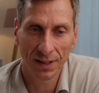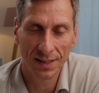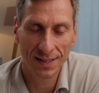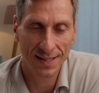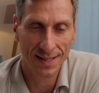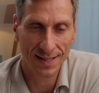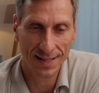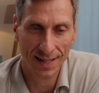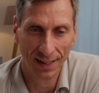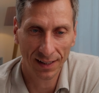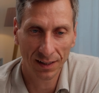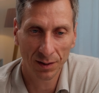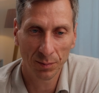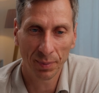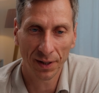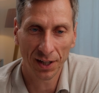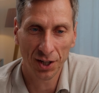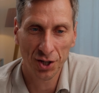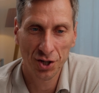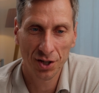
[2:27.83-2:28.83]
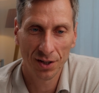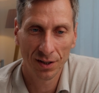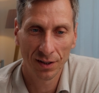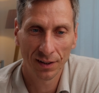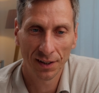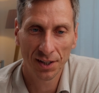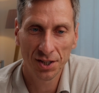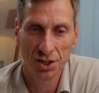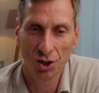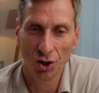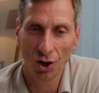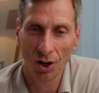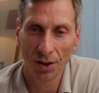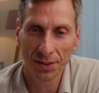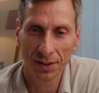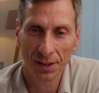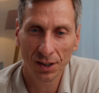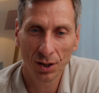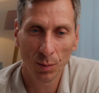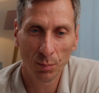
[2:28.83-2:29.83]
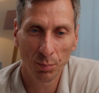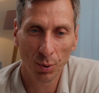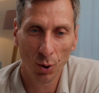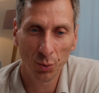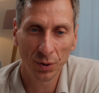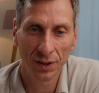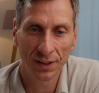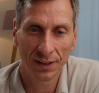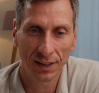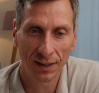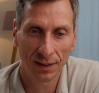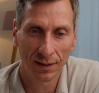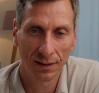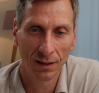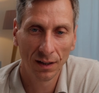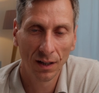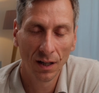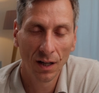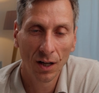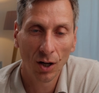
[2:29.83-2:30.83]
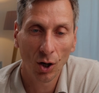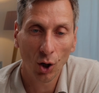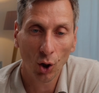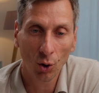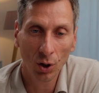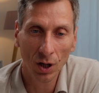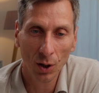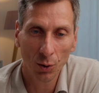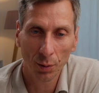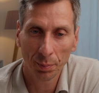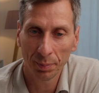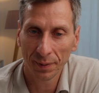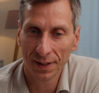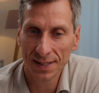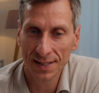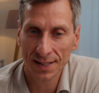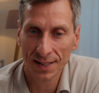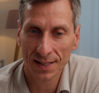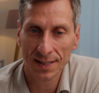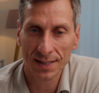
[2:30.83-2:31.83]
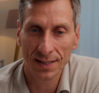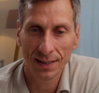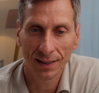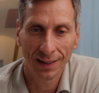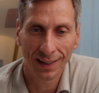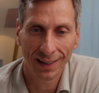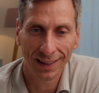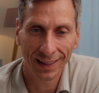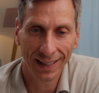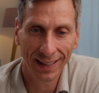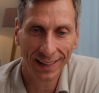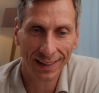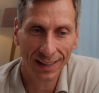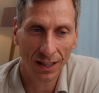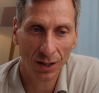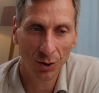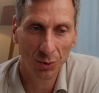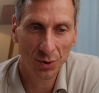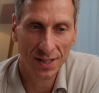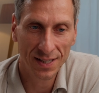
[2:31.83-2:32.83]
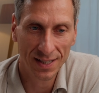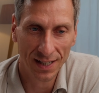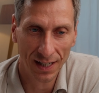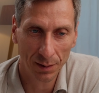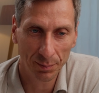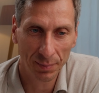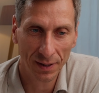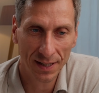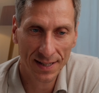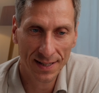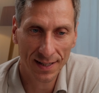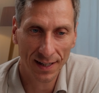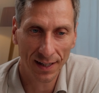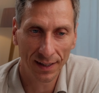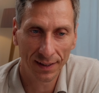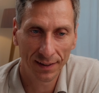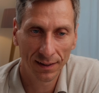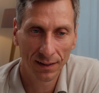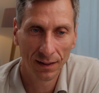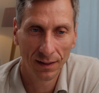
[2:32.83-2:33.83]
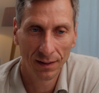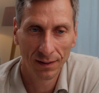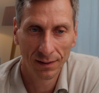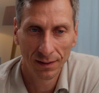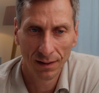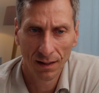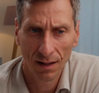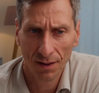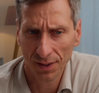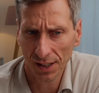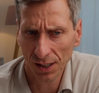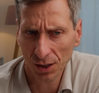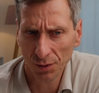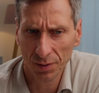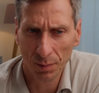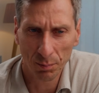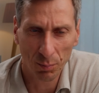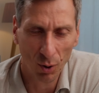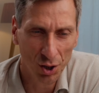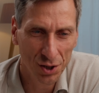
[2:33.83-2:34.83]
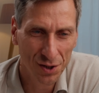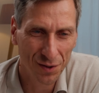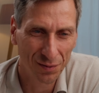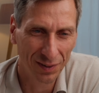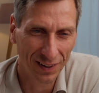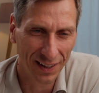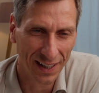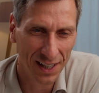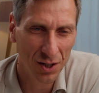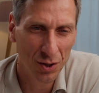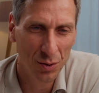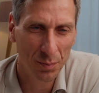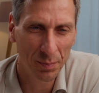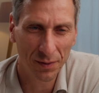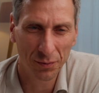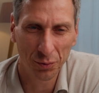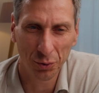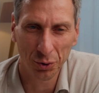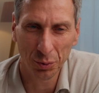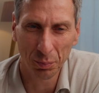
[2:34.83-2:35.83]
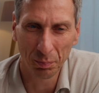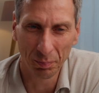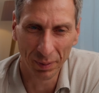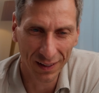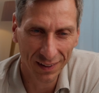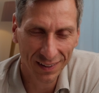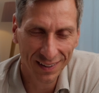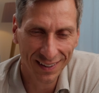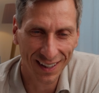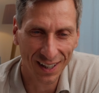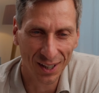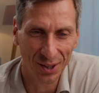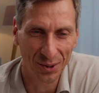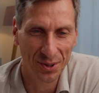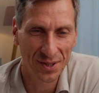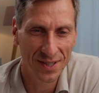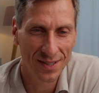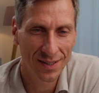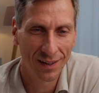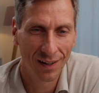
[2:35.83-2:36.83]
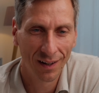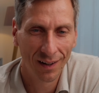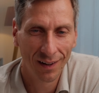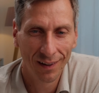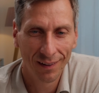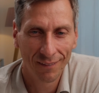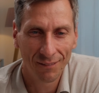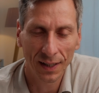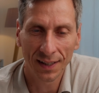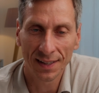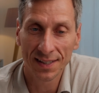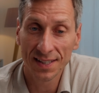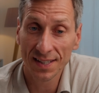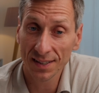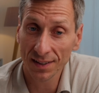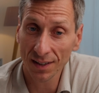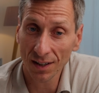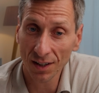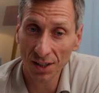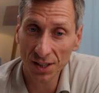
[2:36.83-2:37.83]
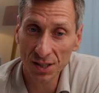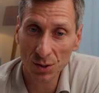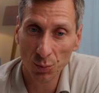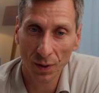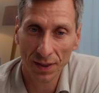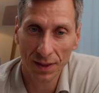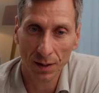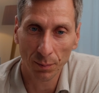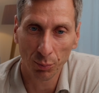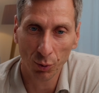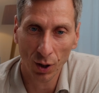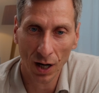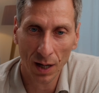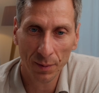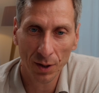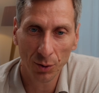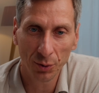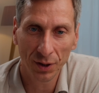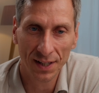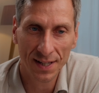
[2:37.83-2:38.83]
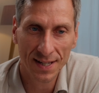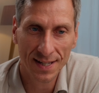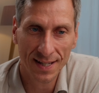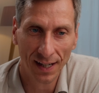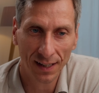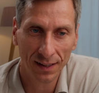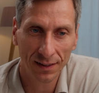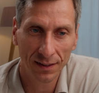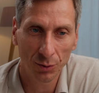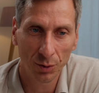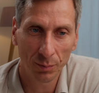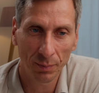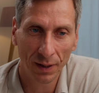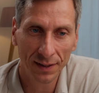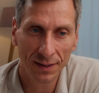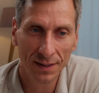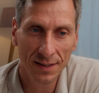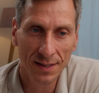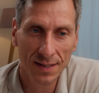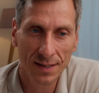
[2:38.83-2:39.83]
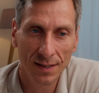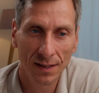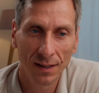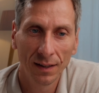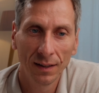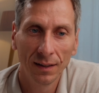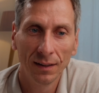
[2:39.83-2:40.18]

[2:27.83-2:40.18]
builds a second page. It's called the component kit. All our pieces laid out side by side. Think of a box of Lego before you build the house. It starts with the primary and secondary buttons,